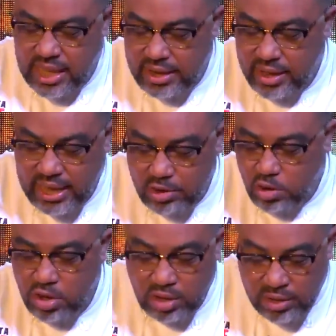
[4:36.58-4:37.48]
kind of get
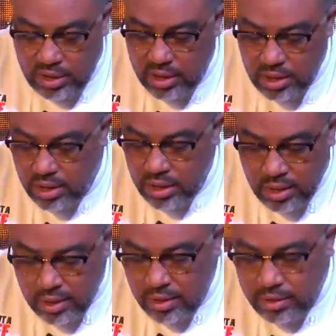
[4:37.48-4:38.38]
all
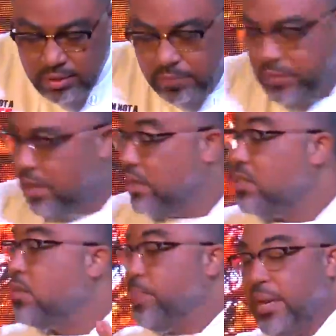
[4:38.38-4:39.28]

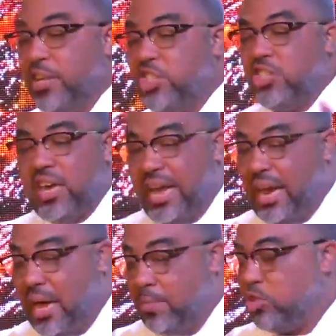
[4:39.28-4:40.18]
spinach and
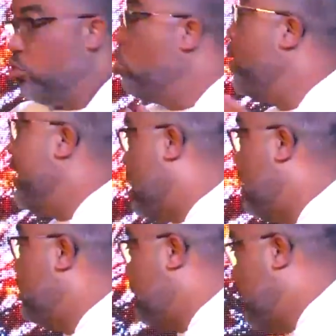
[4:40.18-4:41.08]
ham. So nobody
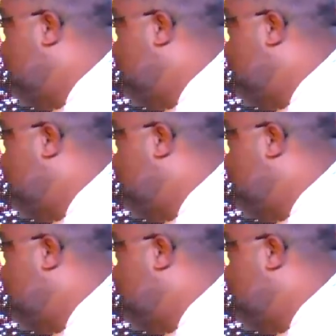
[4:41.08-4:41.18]
can't say